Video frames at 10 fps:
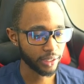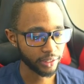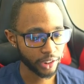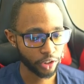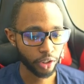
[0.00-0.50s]

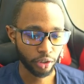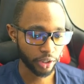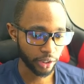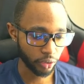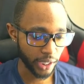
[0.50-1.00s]
such an
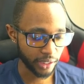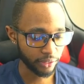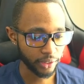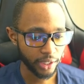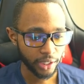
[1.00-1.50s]
aggressive,
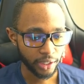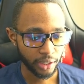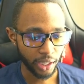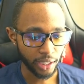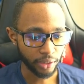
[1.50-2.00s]

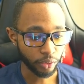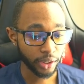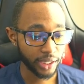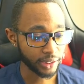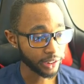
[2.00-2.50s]

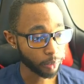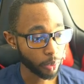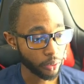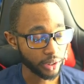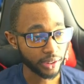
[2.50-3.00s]
realizing his
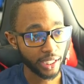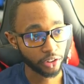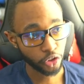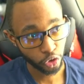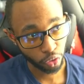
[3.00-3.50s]
opponent is actually
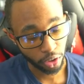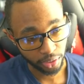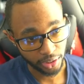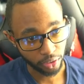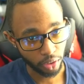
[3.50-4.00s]
stronger than
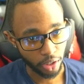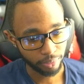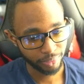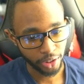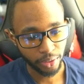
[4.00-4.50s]
he thought.
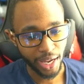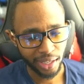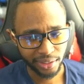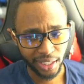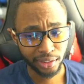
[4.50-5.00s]
L
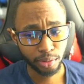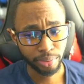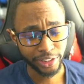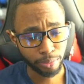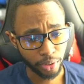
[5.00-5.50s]
is actually
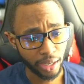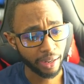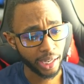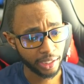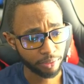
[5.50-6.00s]
pretty smart. I
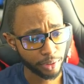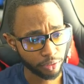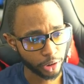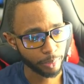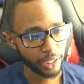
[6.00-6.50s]
gotta give him his
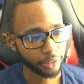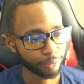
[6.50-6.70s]
respect.